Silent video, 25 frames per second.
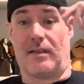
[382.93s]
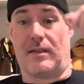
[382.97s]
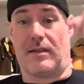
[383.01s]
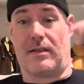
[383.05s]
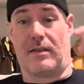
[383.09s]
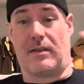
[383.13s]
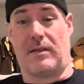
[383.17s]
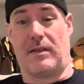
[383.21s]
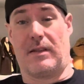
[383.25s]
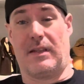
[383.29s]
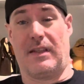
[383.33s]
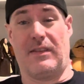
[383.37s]

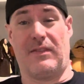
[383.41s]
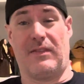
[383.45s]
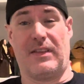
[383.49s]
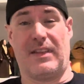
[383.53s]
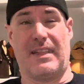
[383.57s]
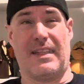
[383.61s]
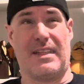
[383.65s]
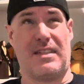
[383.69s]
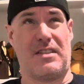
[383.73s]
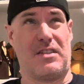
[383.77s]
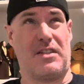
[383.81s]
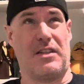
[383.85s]
or even
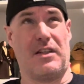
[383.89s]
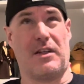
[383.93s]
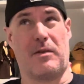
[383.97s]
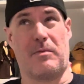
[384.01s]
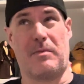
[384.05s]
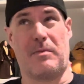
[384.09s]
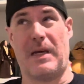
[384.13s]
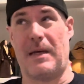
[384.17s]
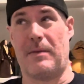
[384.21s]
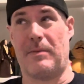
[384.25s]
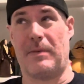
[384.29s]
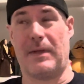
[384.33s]
this year
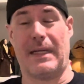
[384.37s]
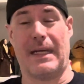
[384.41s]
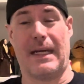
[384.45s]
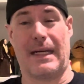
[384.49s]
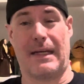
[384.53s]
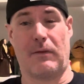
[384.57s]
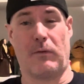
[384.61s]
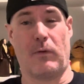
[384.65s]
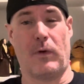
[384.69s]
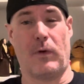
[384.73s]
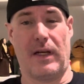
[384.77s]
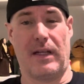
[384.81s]
maybe,
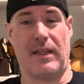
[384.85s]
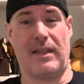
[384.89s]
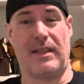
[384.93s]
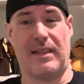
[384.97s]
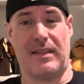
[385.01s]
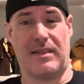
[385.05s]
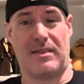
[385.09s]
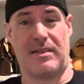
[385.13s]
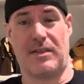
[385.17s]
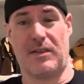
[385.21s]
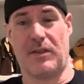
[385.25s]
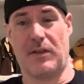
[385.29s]
one of
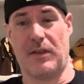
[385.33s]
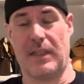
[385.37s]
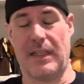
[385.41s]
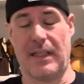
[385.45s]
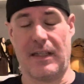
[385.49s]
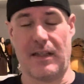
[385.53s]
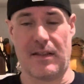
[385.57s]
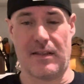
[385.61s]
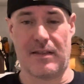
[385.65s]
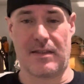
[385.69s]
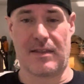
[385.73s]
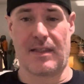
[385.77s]
these 2
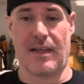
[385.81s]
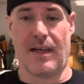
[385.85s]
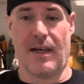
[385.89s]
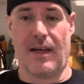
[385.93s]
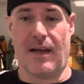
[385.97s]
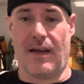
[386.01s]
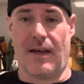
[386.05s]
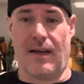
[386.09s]
years,